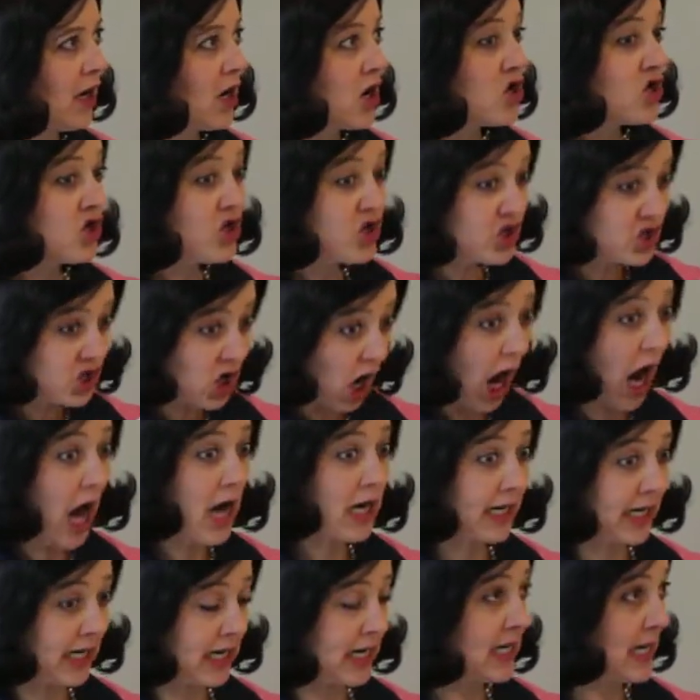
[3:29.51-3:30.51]

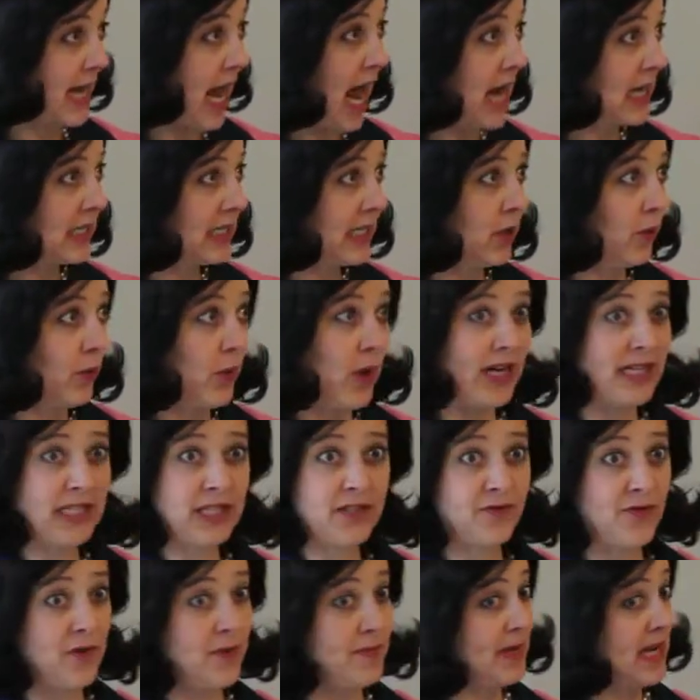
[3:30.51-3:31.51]
Shocking as it
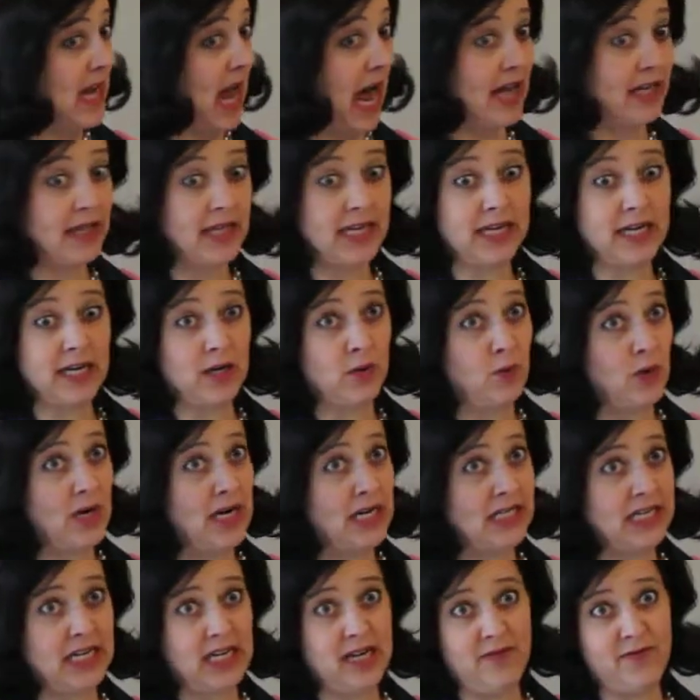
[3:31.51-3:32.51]
was for me, I think it
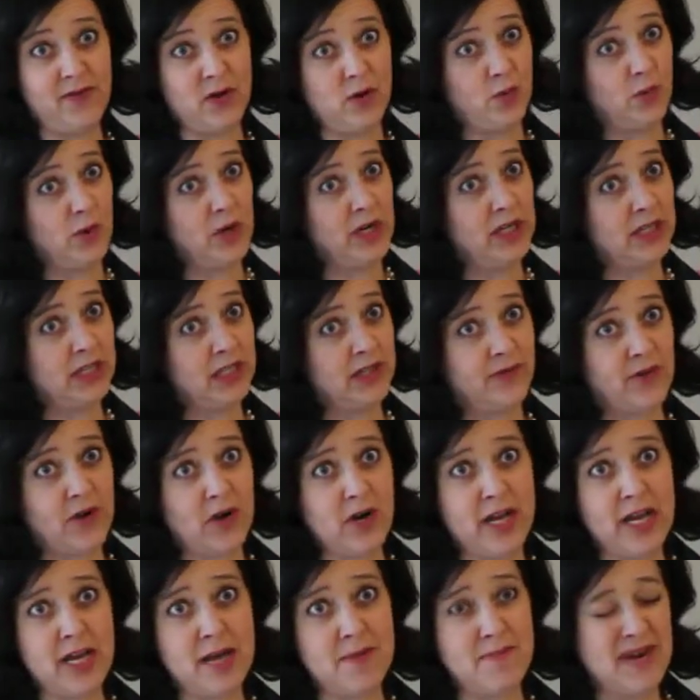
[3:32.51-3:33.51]
was even worse for
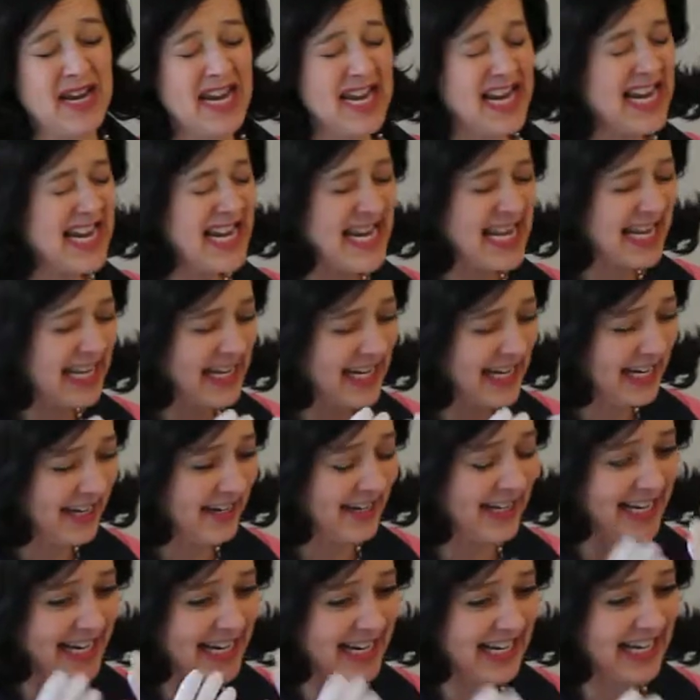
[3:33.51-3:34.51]
him. He
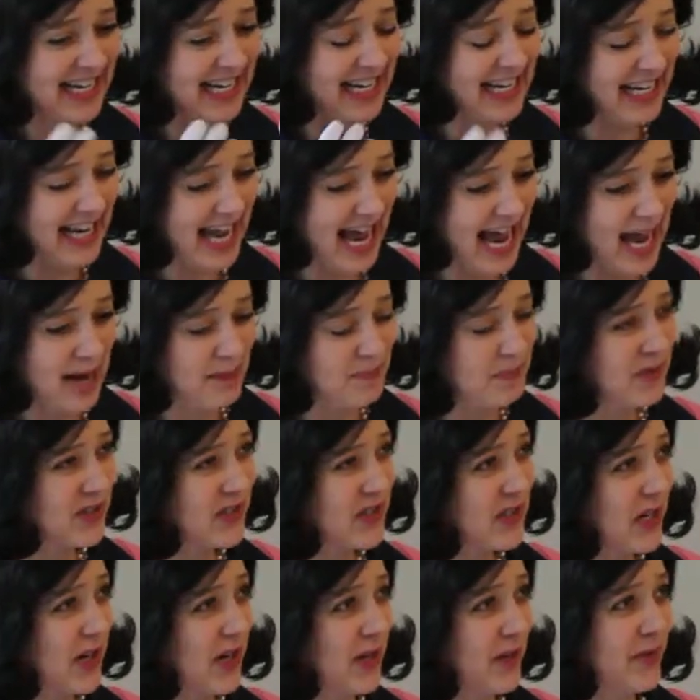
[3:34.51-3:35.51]
nearly
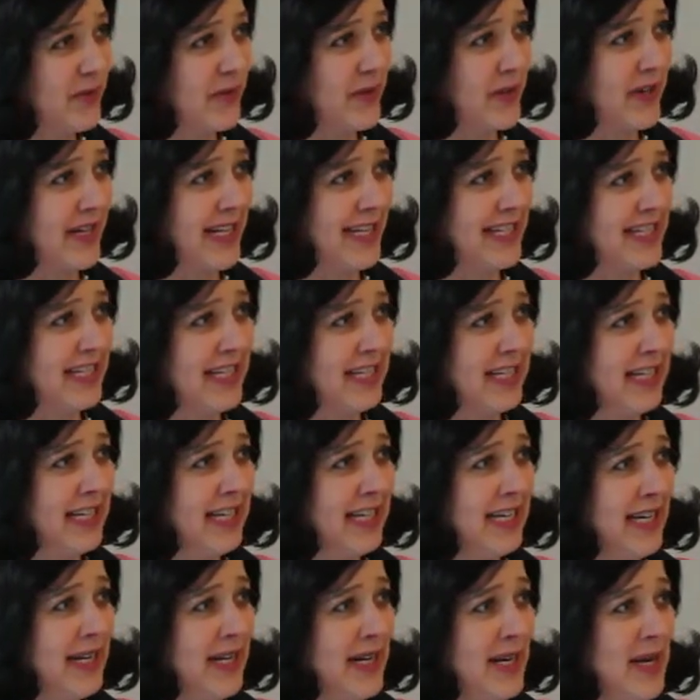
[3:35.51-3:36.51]
collapsed over it.
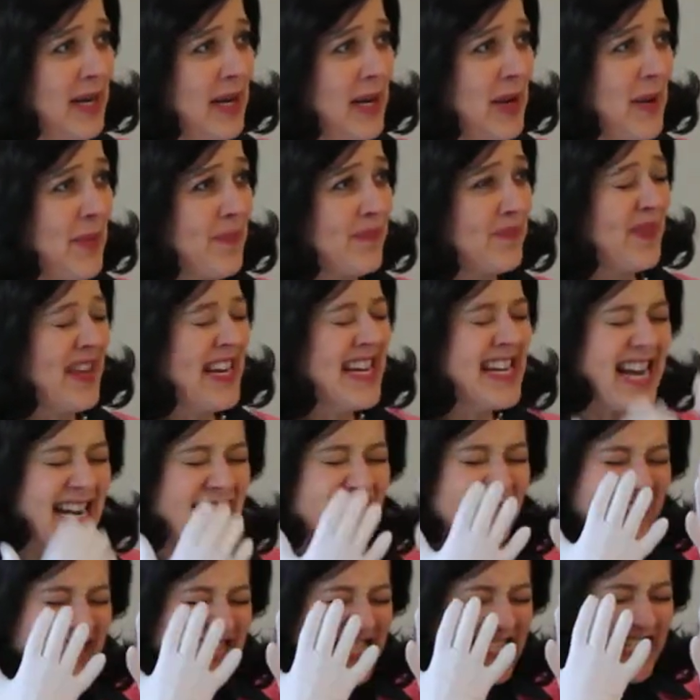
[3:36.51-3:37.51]
And
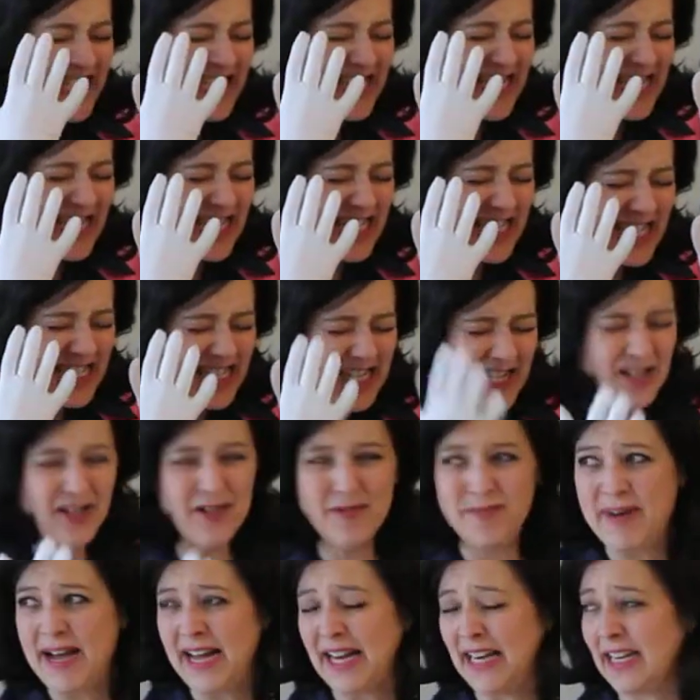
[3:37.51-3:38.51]
I was
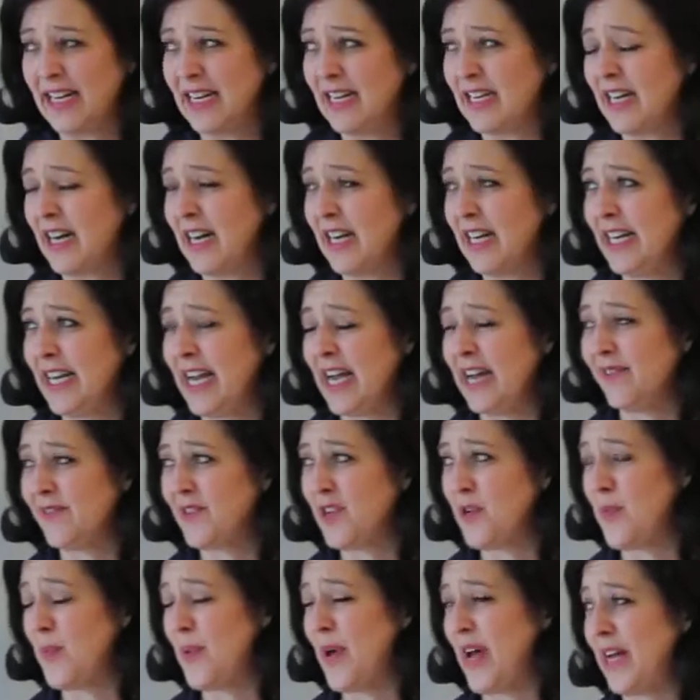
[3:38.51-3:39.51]
so melancholy
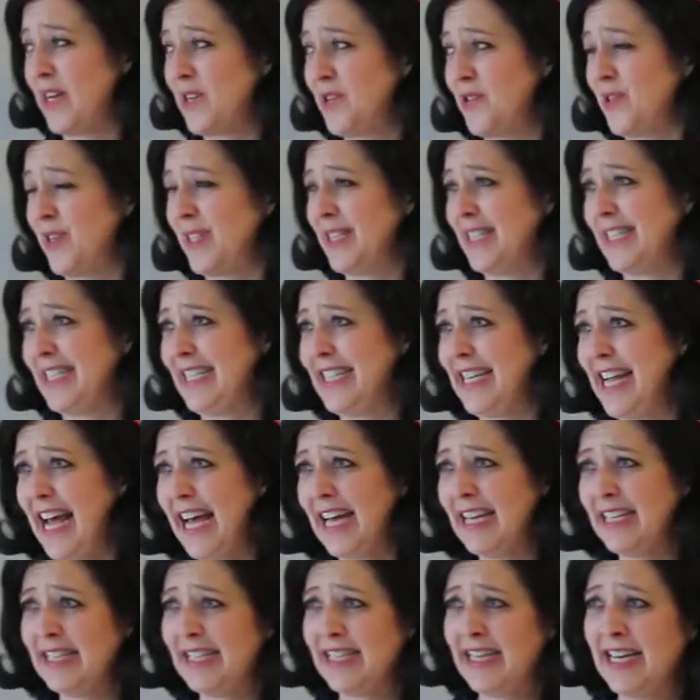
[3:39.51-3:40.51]
after Patrick's
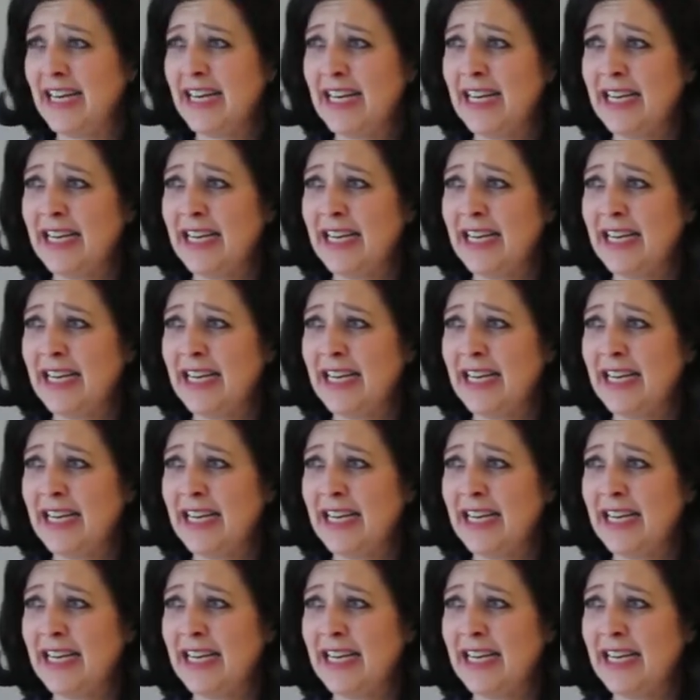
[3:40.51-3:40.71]
death.